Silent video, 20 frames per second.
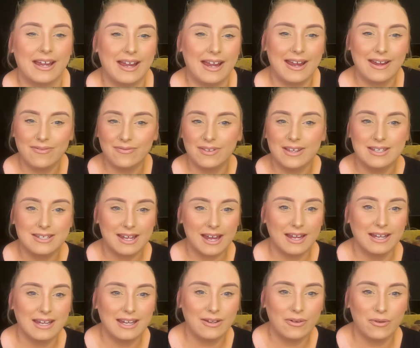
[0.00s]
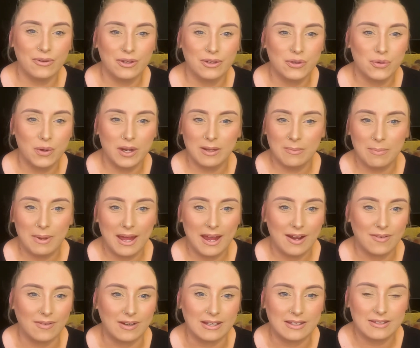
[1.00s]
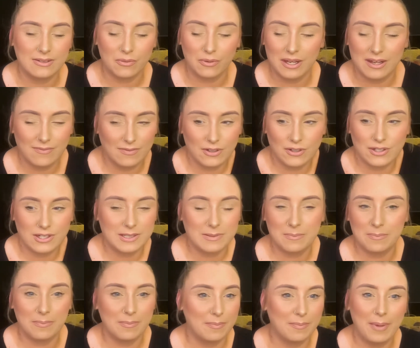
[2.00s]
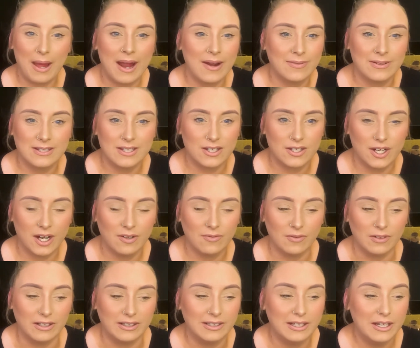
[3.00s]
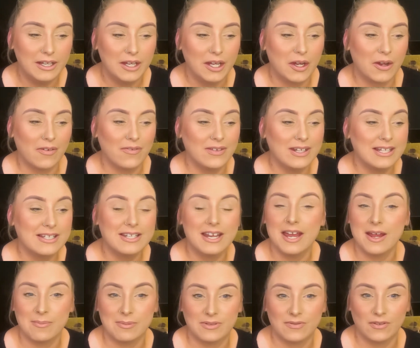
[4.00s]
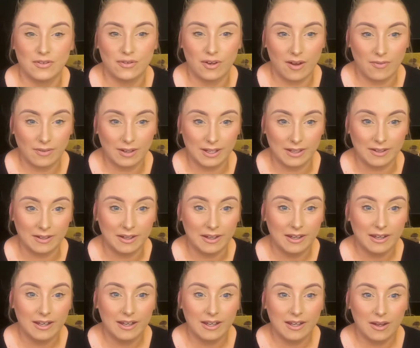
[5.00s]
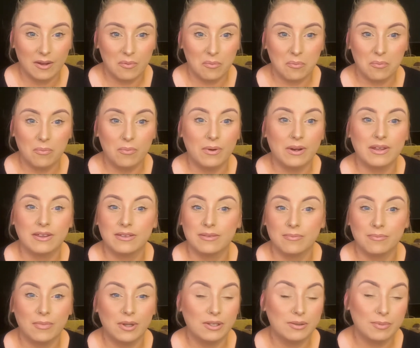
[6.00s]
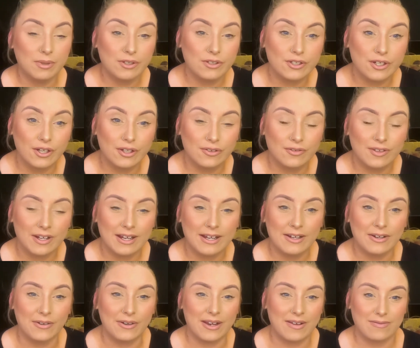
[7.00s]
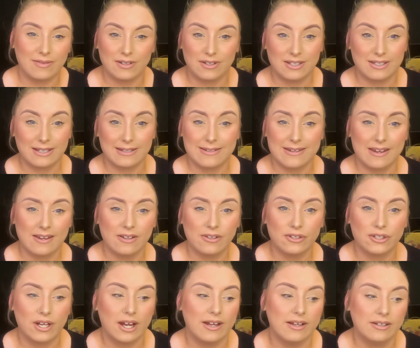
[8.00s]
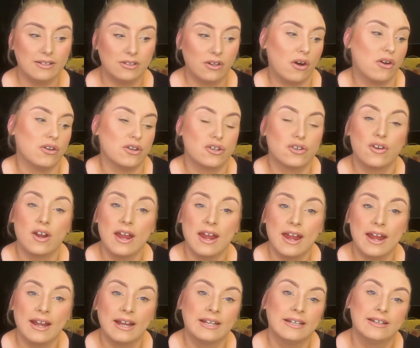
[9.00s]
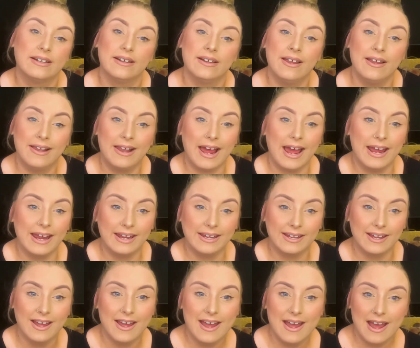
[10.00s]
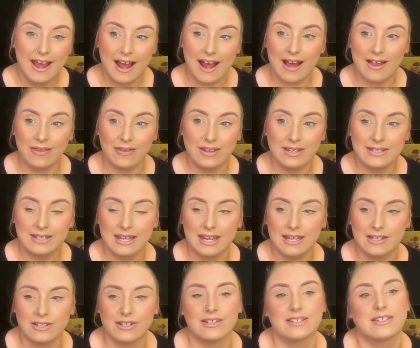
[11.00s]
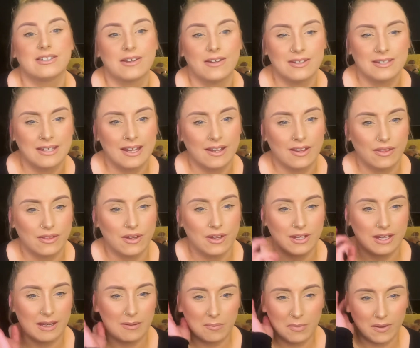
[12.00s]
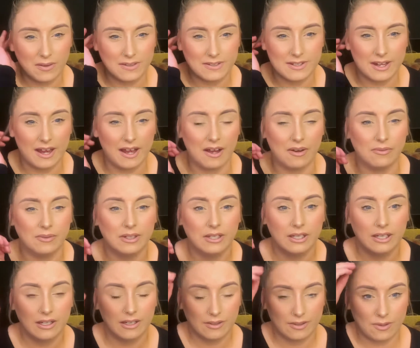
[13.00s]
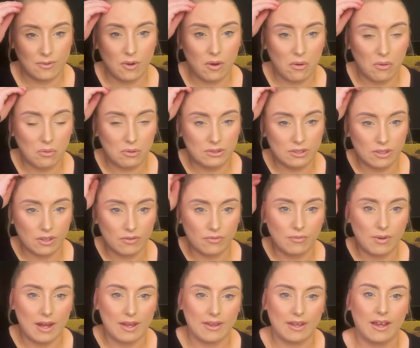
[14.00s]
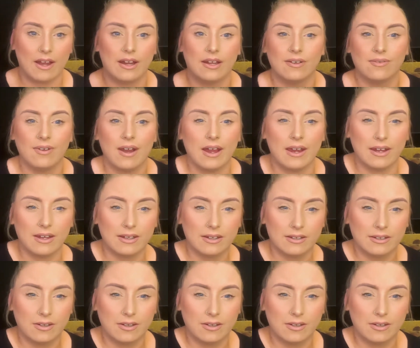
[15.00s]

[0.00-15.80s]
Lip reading: if there's any other twin parents, or even just parents in general, who have any tips for traveling with multiple children, or even just a single child on a train, like at this age, because the girl's like 13 months now, they're not old enough where they're kind of like,